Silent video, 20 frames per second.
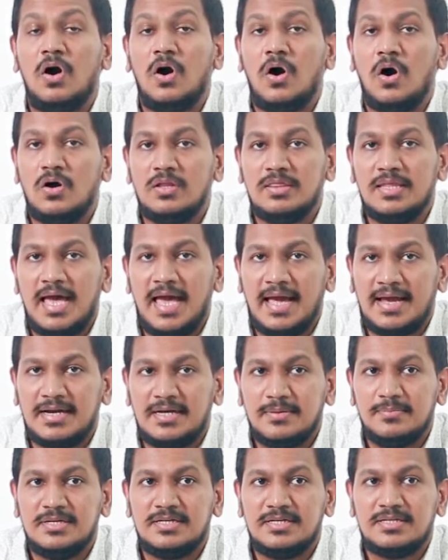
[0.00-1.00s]
All the
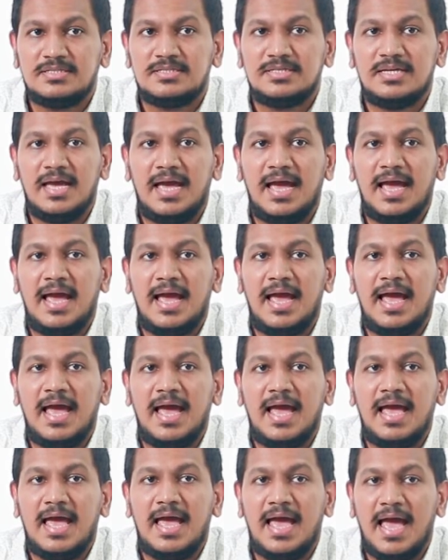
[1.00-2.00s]
academics
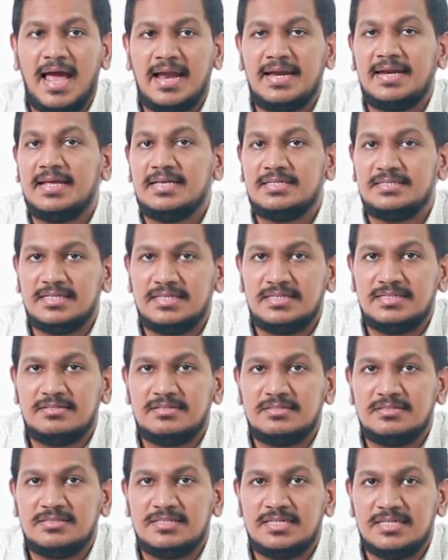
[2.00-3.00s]
at
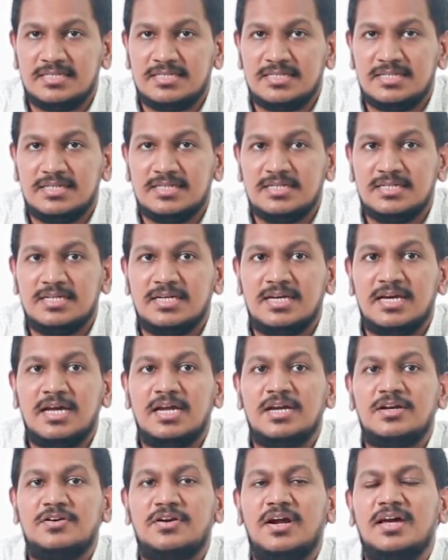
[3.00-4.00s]
SLTC
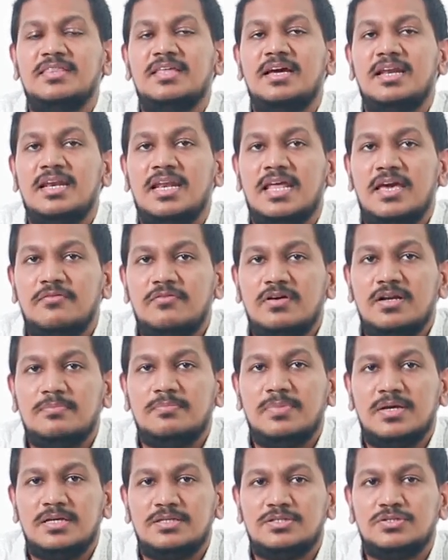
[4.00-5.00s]
try their level
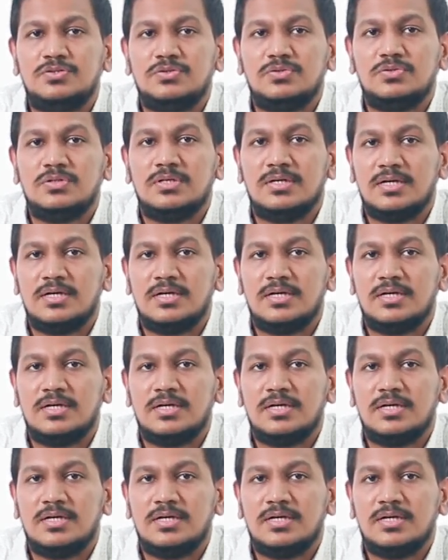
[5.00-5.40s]
best to